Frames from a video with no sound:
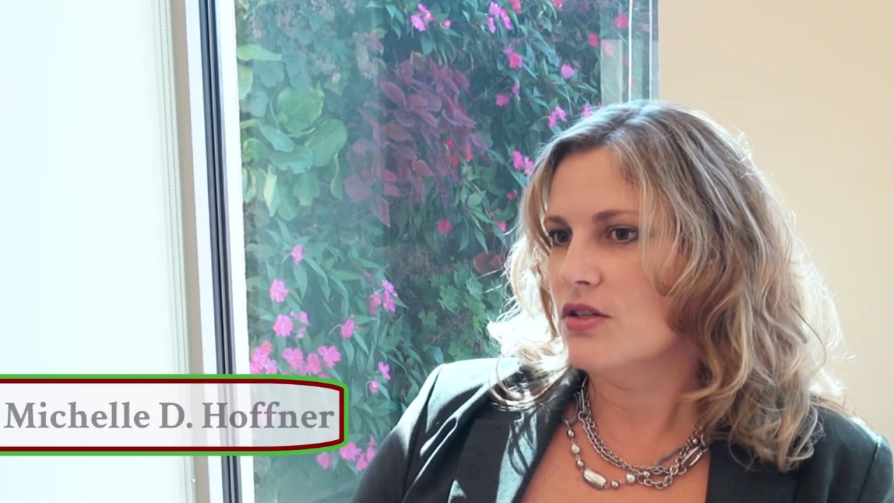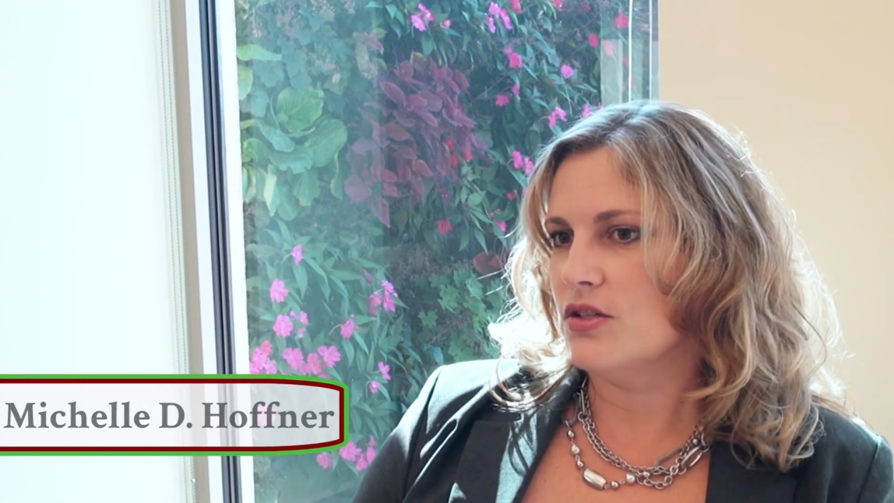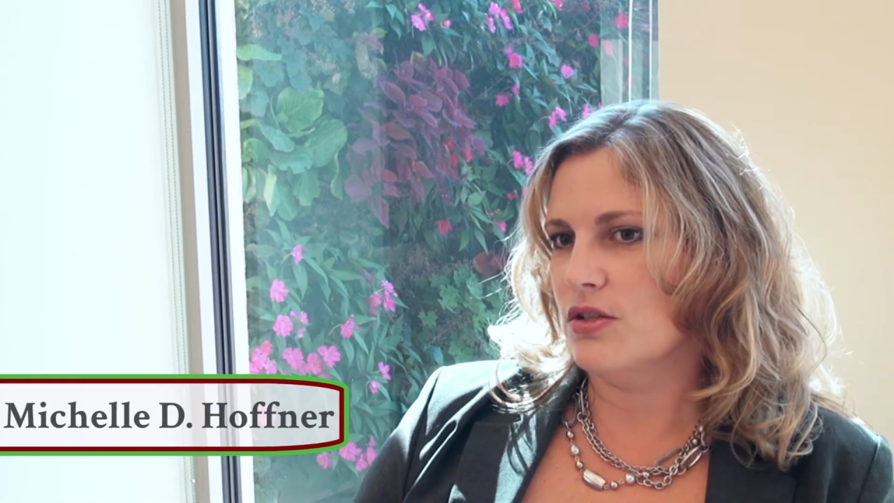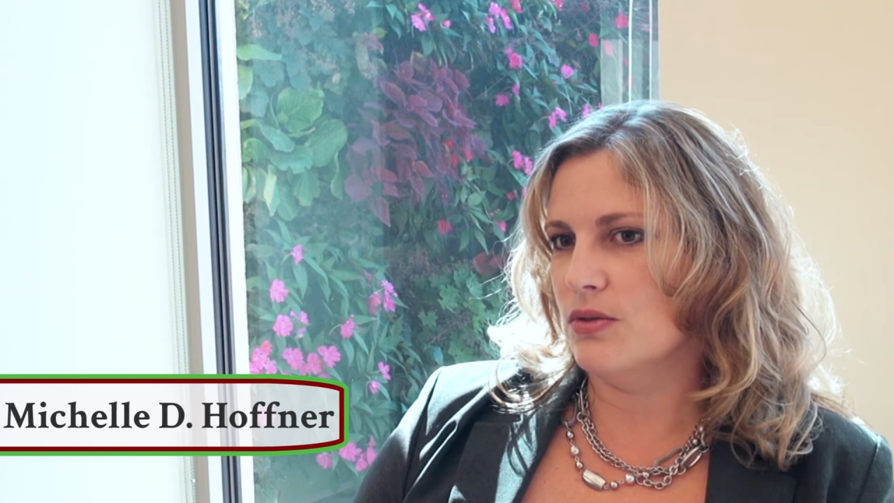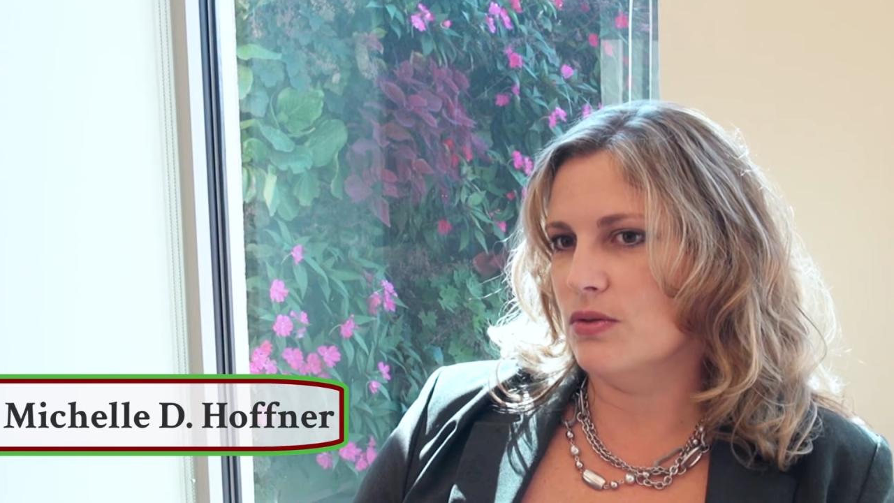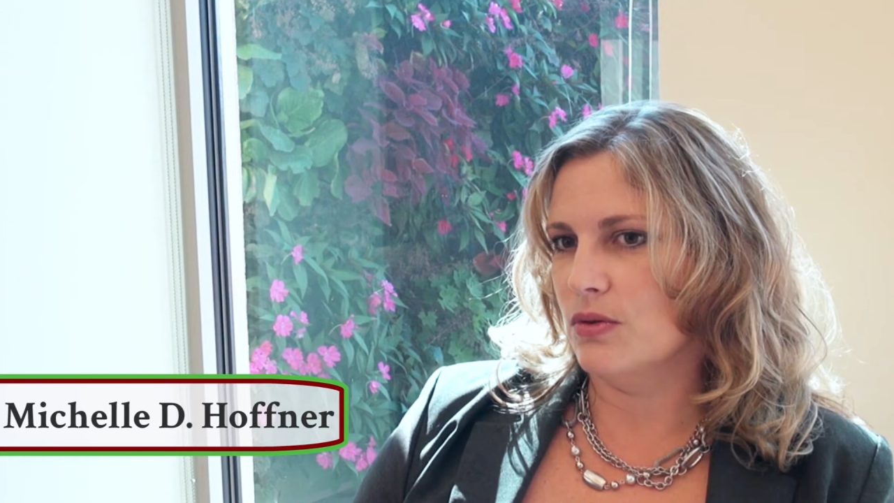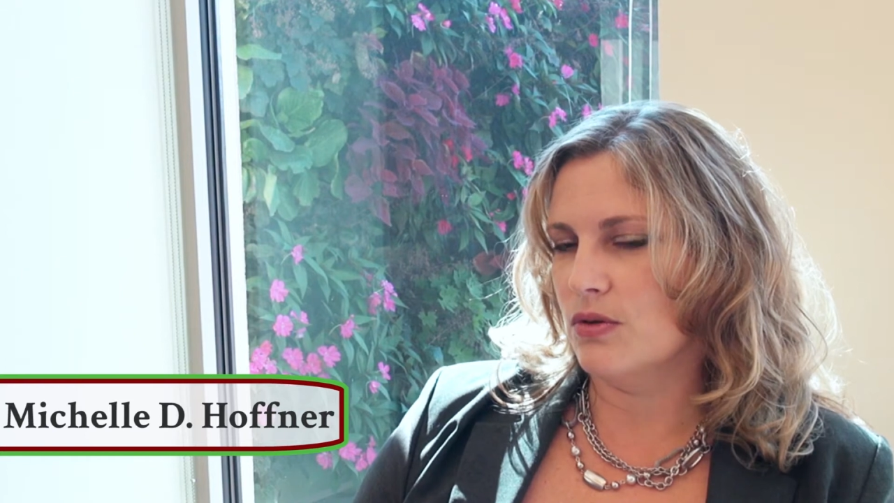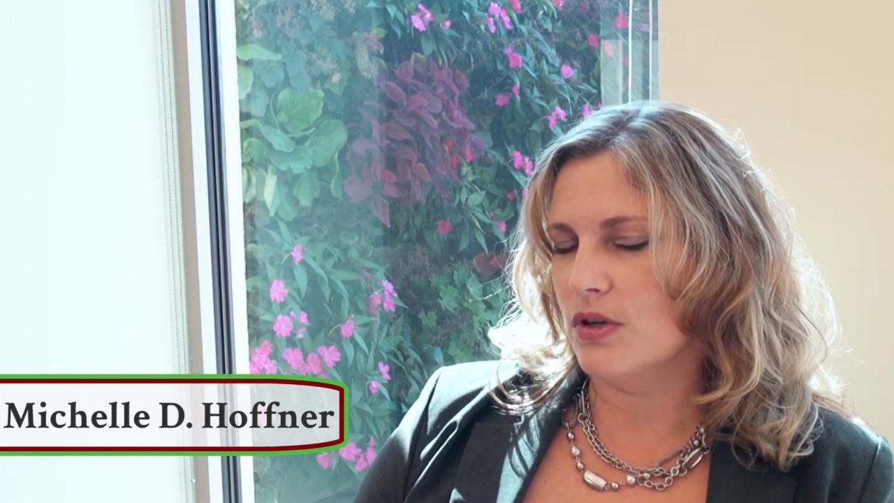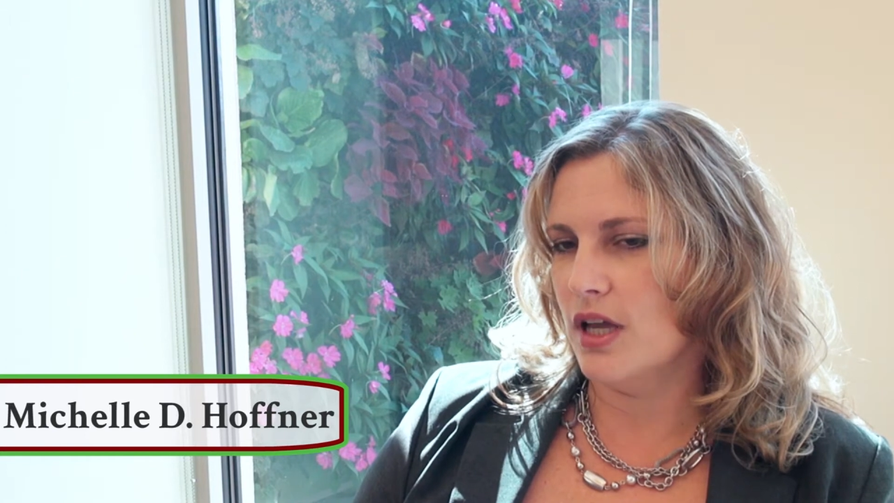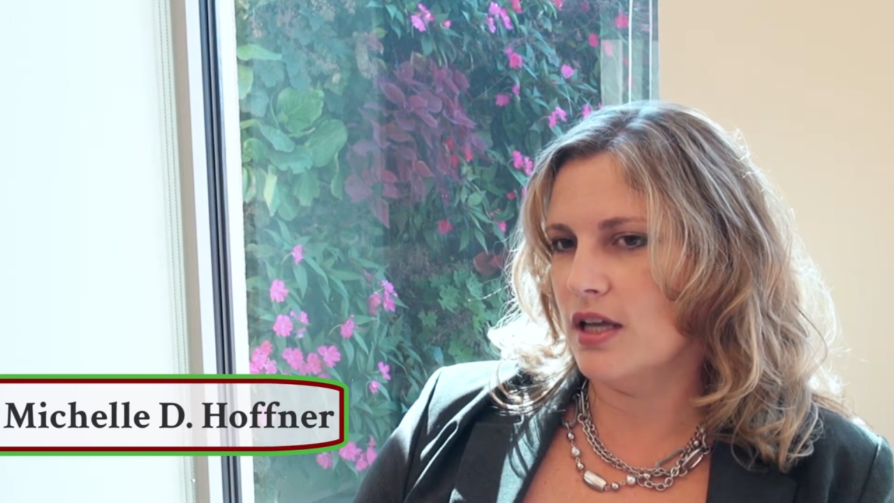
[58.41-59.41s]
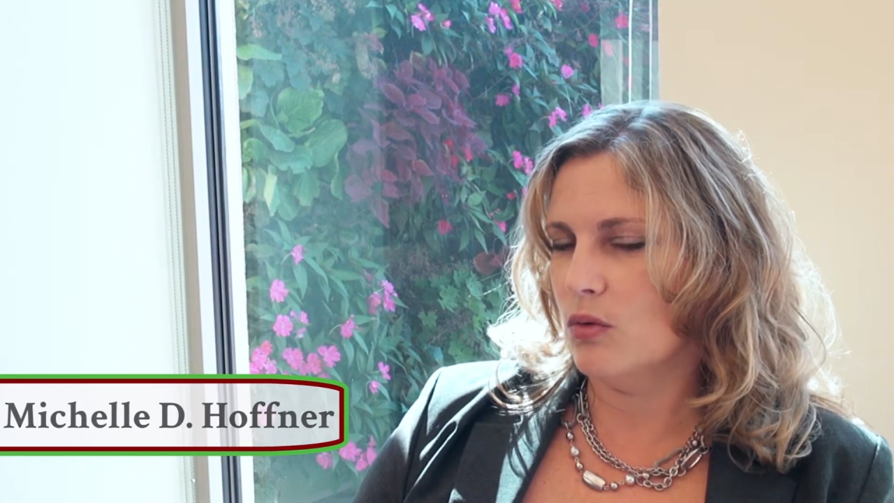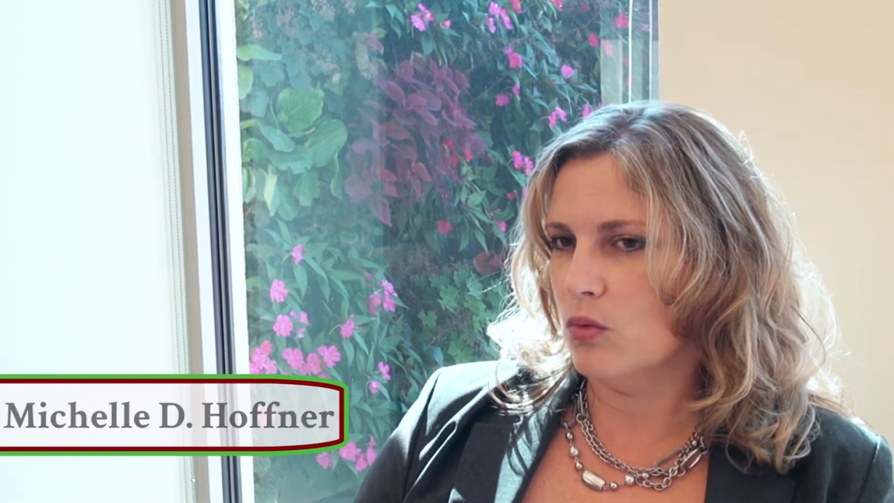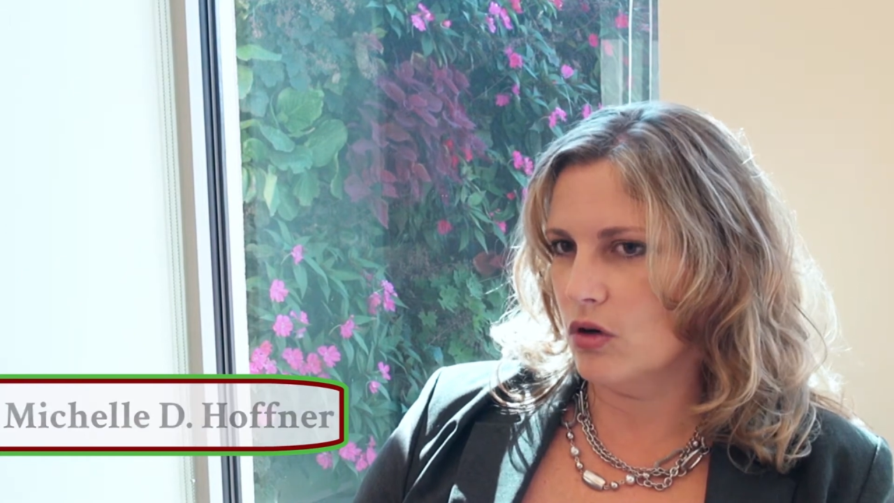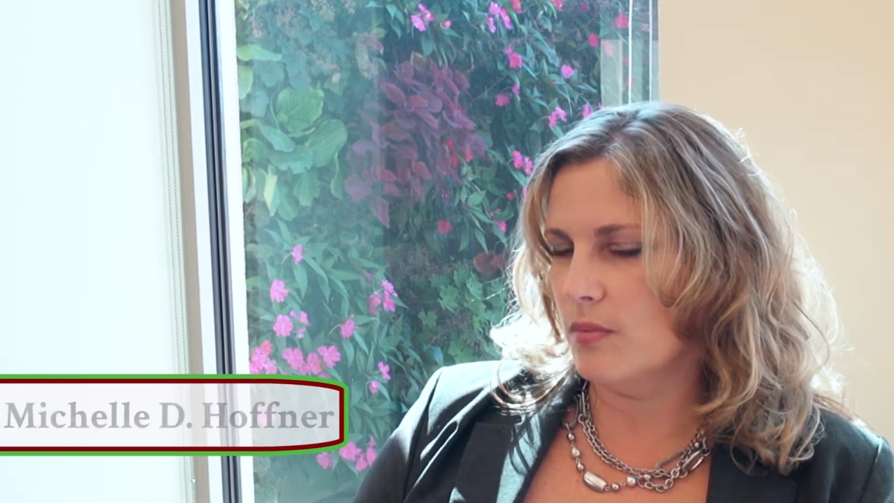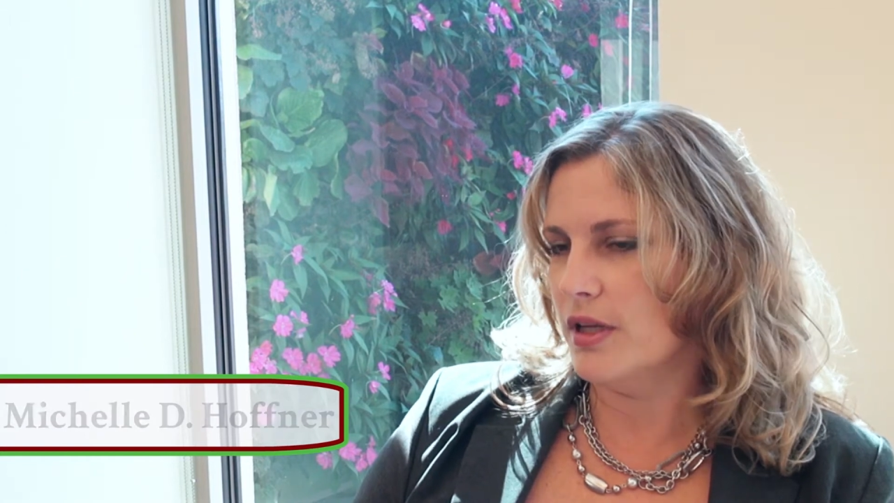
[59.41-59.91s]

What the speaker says: to create a warm,